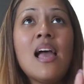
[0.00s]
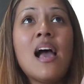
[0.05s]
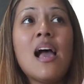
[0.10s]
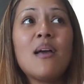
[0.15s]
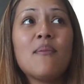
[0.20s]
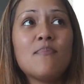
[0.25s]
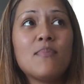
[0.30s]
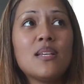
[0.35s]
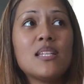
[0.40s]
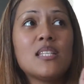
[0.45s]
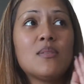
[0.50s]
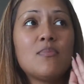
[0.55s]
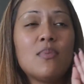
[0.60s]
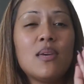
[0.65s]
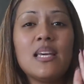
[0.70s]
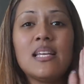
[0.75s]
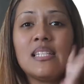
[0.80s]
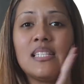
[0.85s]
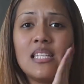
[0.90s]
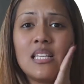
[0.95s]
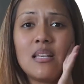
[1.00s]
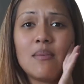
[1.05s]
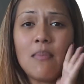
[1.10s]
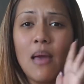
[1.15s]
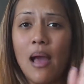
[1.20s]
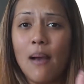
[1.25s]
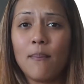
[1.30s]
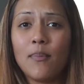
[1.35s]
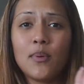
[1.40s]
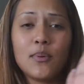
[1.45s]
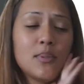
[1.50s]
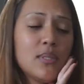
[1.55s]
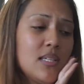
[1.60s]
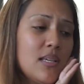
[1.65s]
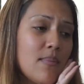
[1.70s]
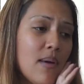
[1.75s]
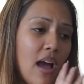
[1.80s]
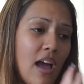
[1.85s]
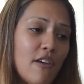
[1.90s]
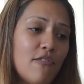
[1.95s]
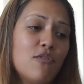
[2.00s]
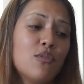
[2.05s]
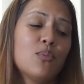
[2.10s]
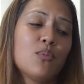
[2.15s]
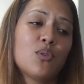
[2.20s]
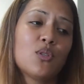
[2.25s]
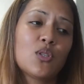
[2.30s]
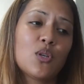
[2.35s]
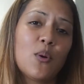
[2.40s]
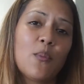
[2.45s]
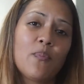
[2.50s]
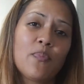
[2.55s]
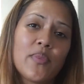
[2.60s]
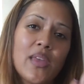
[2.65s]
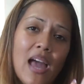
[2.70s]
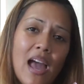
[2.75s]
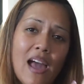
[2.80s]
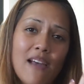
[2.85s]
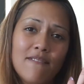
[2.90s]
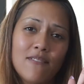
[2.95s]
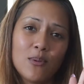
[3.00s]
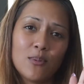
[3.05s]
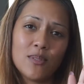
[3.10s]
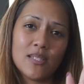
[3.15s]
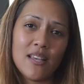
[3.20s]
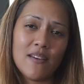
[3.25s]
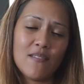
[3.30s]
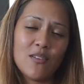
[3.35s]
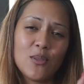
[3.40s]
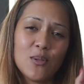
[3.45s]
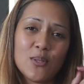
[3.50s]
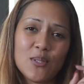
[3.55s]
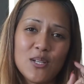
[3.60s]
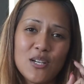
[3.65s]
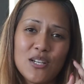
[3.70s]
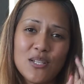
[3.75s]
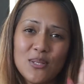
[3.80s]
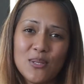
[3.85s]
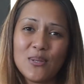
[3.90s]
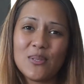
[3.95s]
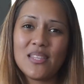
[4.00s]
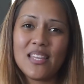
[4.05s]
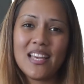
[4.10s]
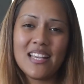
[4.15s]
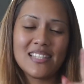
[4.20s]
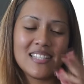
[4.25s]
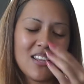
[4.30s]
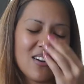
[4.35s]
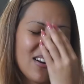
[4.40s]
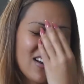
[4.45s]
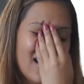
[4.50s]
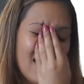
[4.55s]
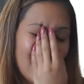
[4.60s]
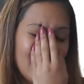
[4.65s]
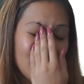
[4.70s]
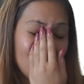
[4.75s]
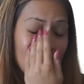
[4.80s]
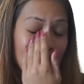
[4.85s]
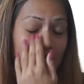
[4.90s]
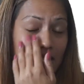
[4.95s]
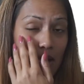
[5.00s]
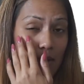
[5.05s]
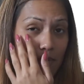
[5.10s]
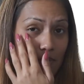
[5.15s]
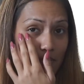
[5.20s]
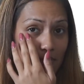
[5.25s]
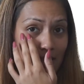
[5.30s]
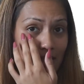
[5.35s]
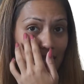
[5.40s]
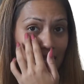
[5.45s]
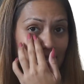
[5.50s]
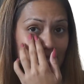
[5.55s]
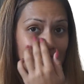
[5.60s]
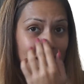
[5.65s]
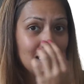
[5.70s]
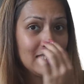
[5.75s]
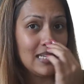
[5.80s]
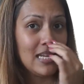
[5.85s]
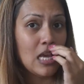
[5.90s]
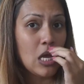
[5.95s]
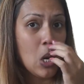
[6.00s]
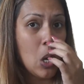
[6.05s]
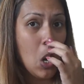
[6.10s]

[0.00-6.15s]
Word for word: I miss being team Apple, team iPhone, so iPhone 7. Those are the two things that are kind of on top of my list.